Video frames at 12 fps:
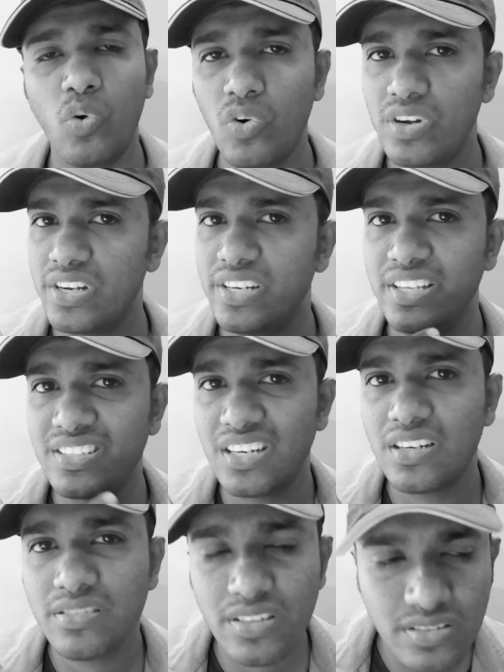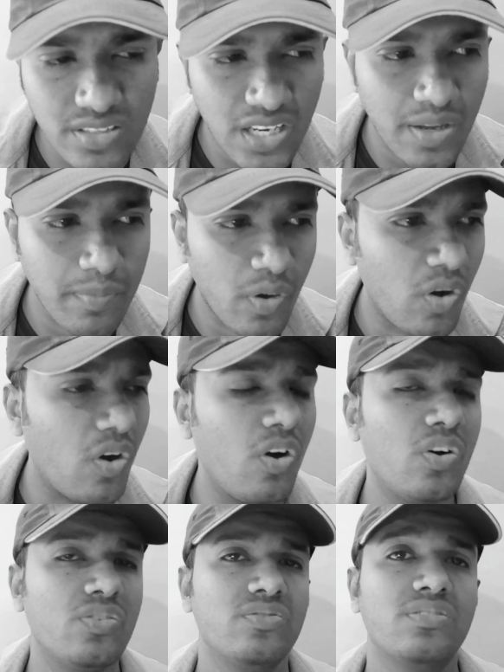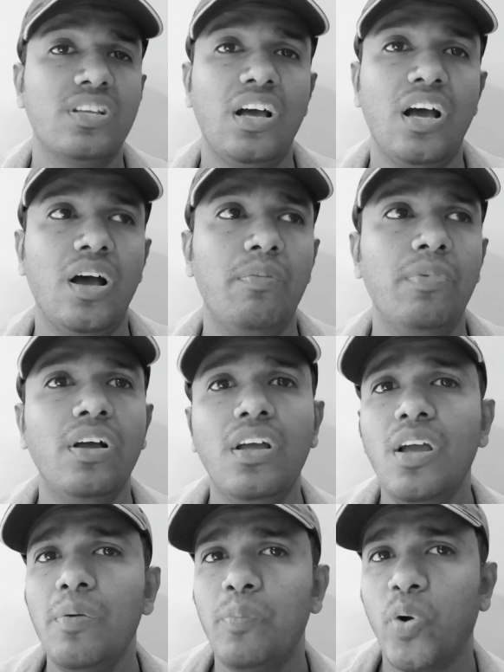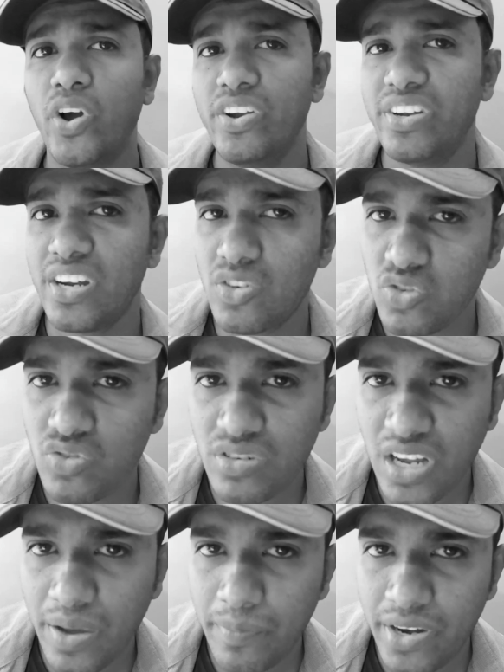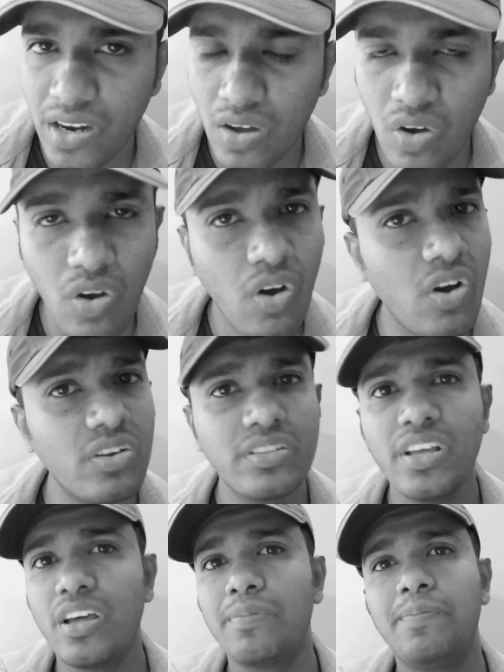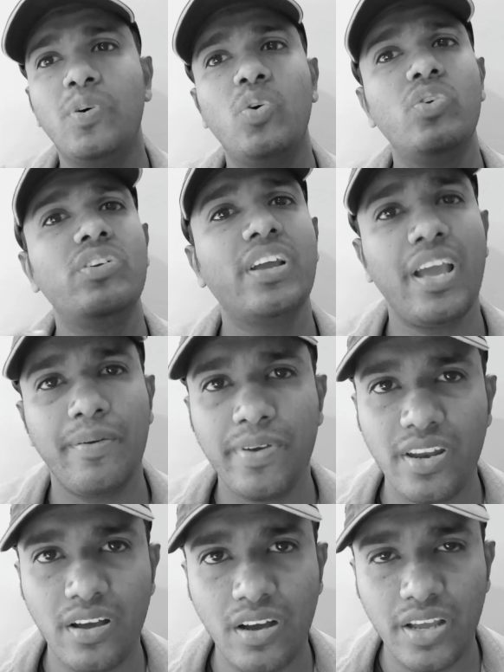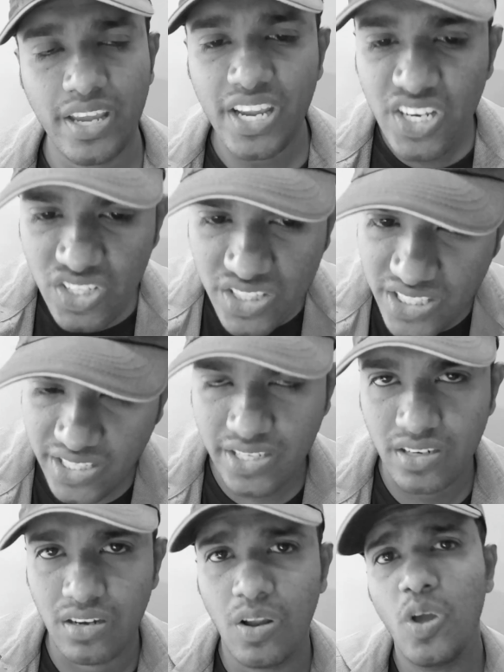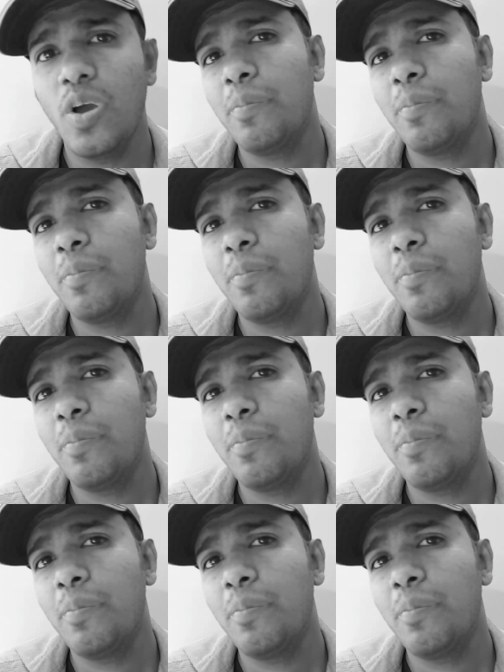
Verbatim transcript: old DSLR system or some point pointed shoot camera or their phone camera in general.